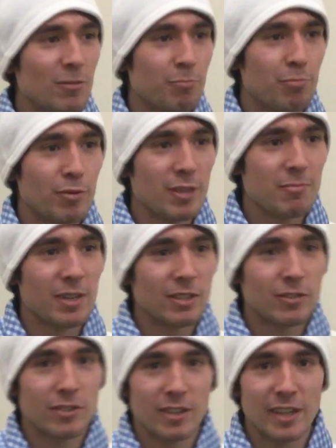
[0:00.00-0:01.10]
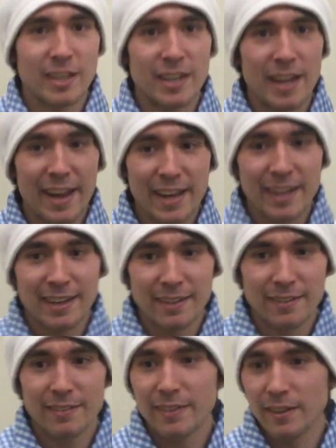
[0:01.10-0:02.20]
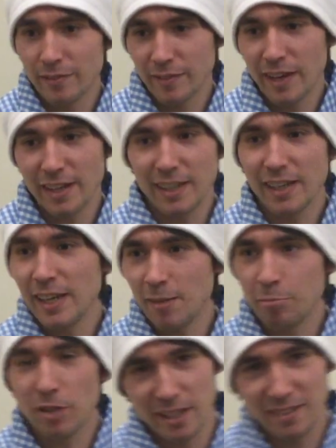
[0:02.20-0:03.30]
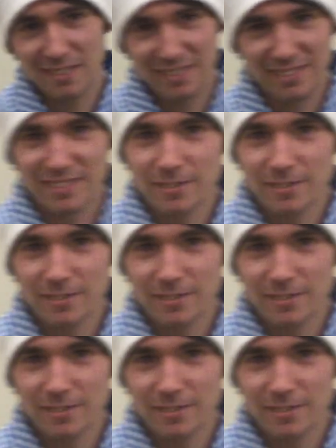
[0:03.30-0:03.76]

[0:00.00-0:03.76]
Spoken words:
is pretty much an A, if not an A plus.